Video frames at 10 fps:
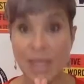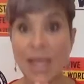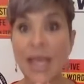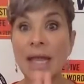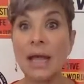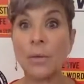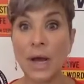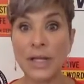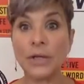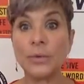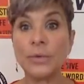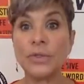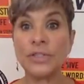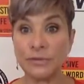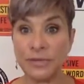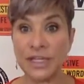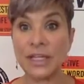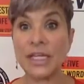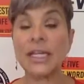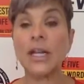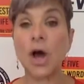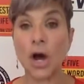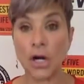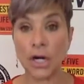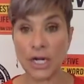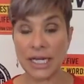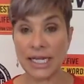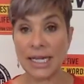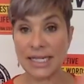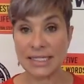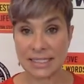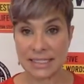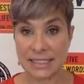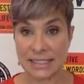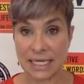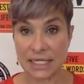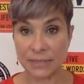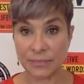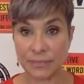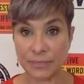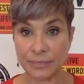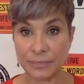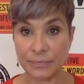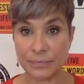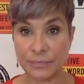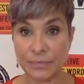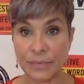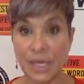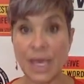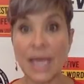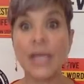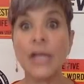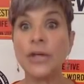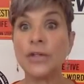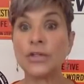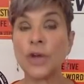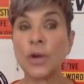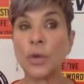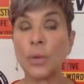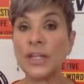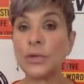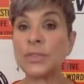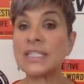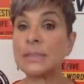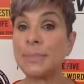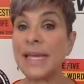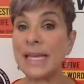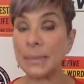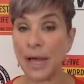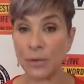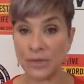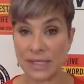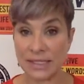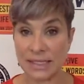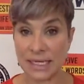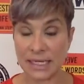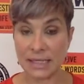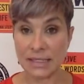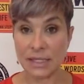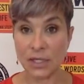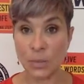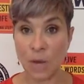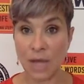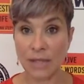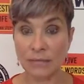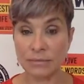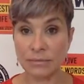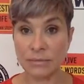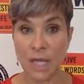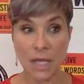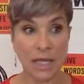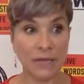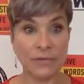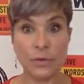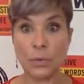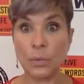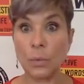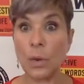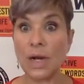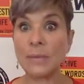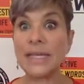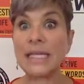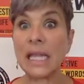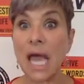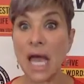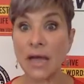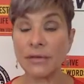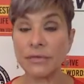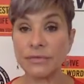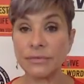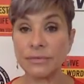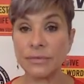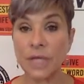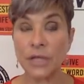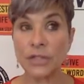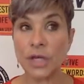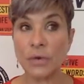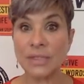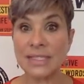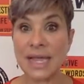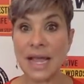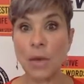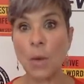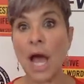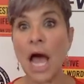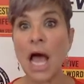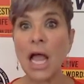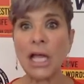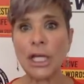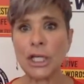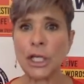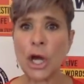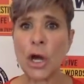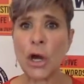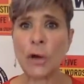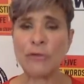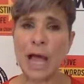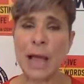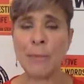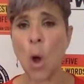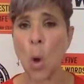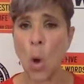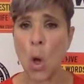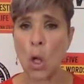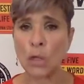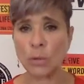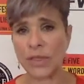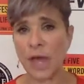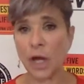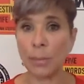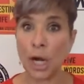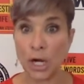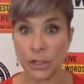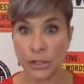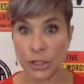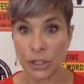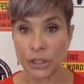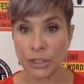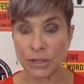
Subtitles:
and I want you to feel it already existing. Okay? So when you speak about these things that you want, like if you want to be in love, don't say, well, you know, if I'm old without a partner,